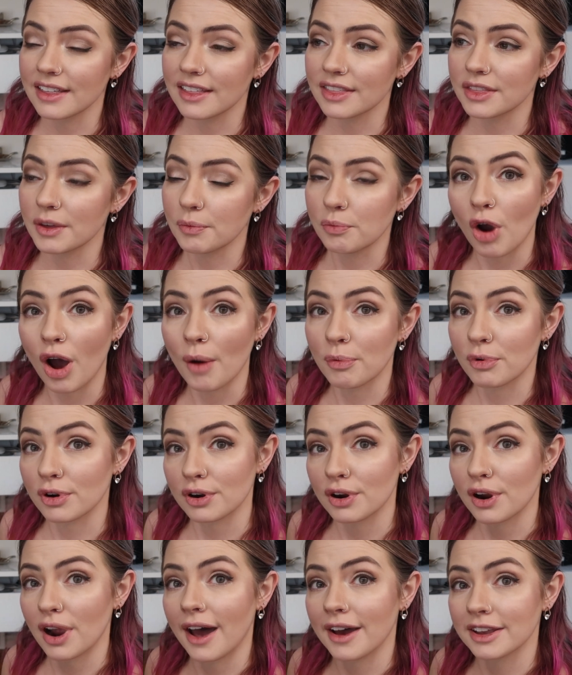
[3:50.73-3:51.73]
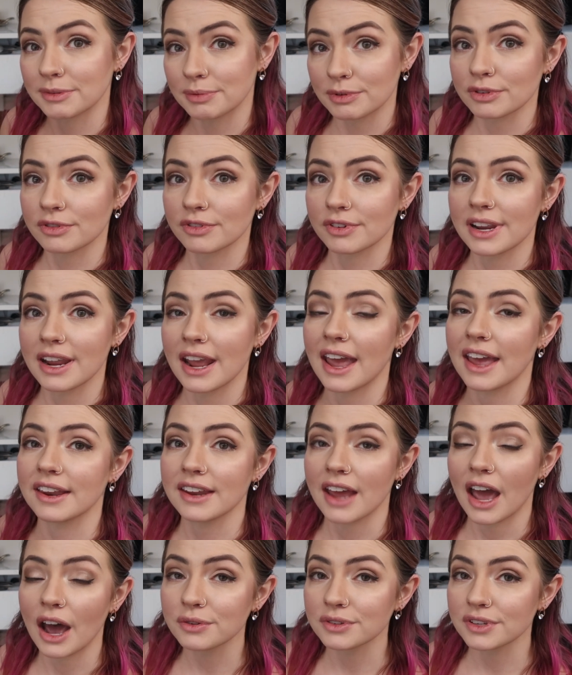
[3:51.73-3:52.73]
the proper husbandry
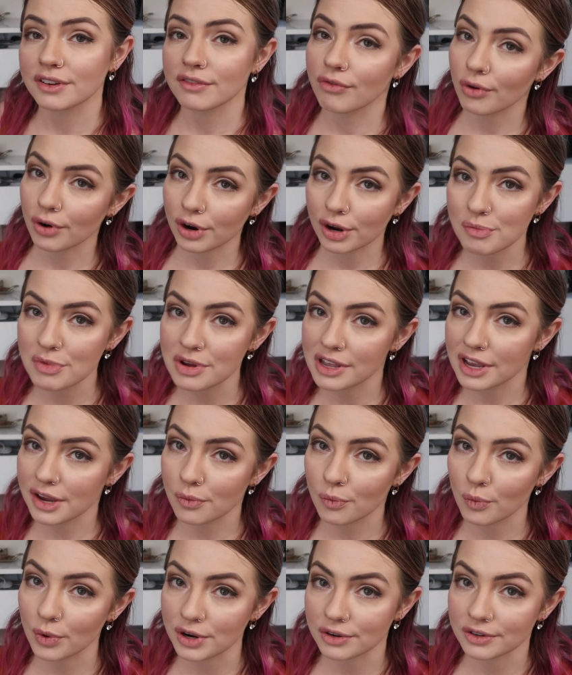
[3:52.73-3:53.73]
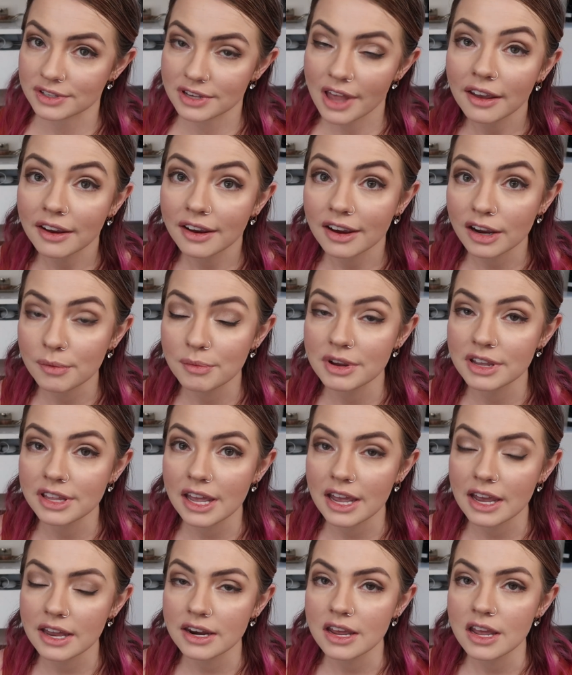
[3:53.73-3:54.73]
and housing for a chameleon when you're selling a
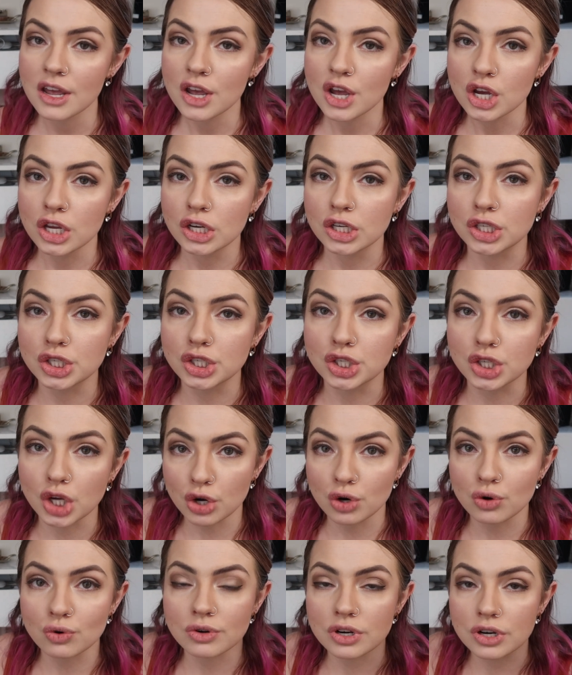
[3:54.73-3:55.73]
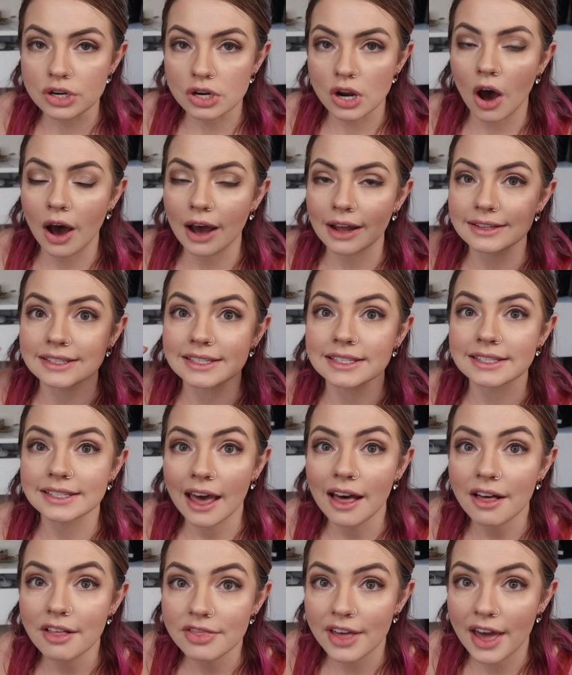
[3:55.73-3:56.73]
chameleon, do not
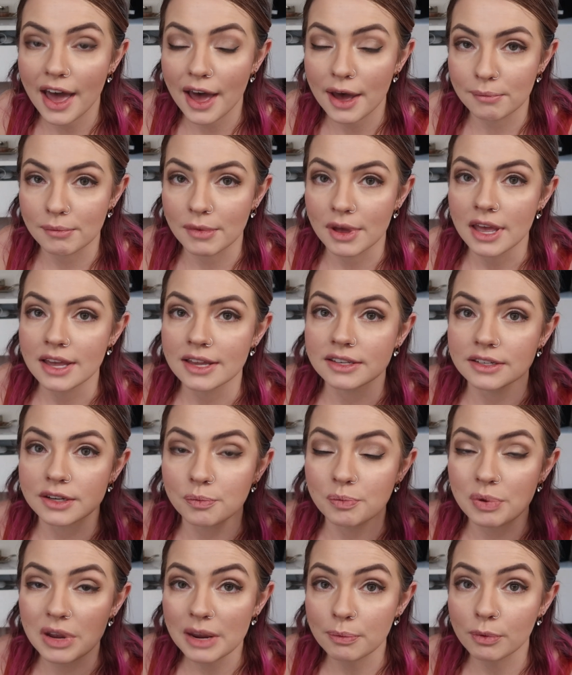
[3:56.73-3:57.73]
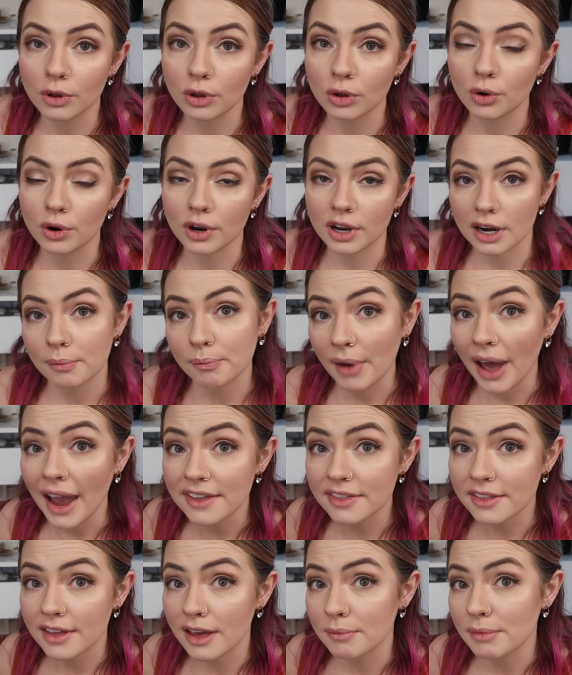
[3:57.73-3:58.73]
sell them to people who are gonna
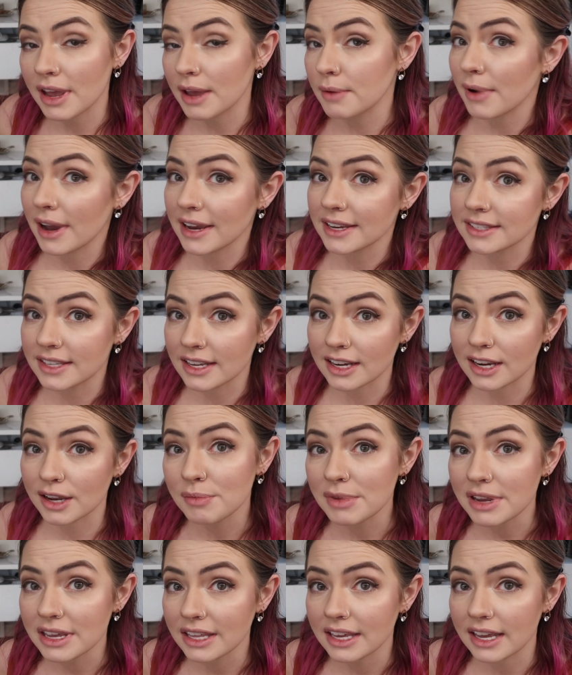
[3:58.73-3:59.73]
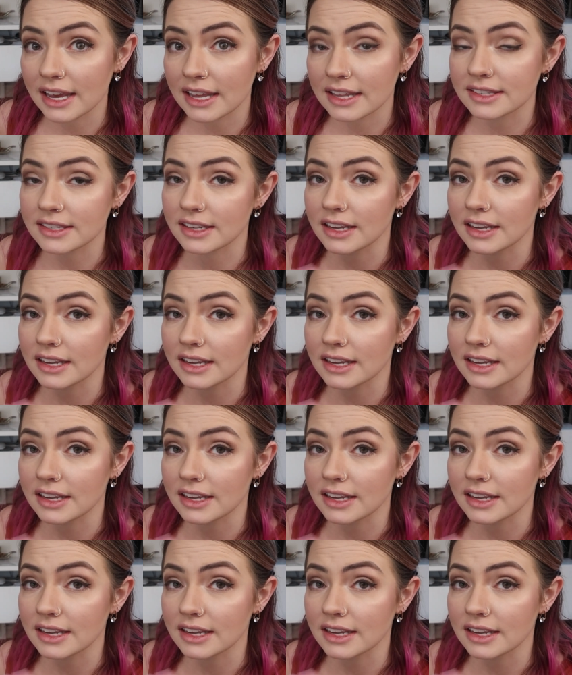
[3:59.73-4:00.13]
buy them and buy sick chameleons.